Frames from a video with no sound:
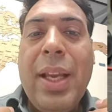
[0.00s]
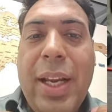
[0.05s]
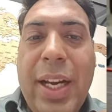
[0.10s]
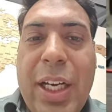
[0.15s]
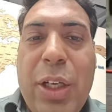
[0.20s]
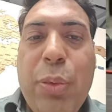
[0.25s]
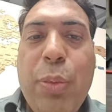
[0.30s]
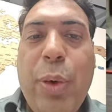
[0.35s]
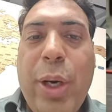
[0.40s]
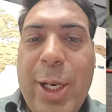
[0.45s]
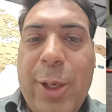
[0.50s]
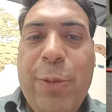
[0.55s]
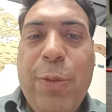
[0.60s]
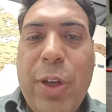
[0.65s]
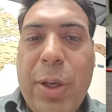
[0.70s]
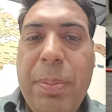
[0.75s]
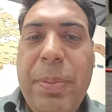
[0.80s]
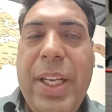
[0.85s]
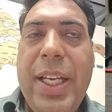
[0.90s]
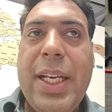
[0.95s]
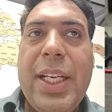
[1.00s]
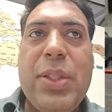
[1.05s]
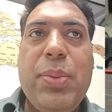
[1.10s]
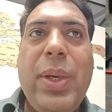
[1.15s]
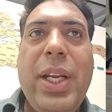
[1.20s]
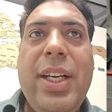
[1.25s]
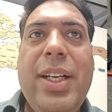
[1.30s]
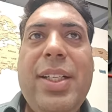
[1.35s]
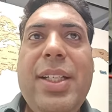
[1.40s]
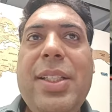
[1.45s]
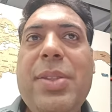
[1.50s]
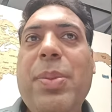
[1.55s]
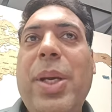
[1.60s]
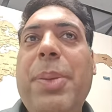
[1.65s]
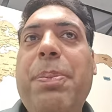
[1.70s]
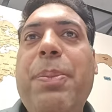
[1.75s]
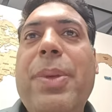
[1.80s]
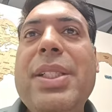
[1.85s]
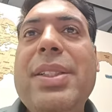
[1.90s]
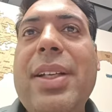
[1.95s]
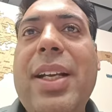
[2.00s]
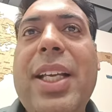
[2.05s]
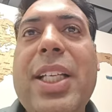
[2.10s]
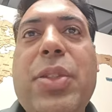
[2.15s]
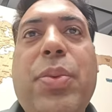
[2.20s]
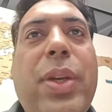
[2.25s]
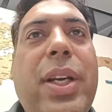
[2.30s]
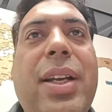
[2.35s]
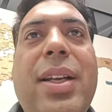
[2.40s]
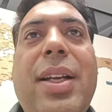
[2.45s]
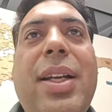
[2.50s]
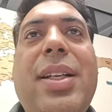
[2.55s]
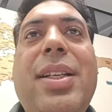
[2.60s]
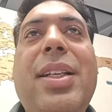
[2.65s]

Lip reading: It worked for me as well. It is my personal experience.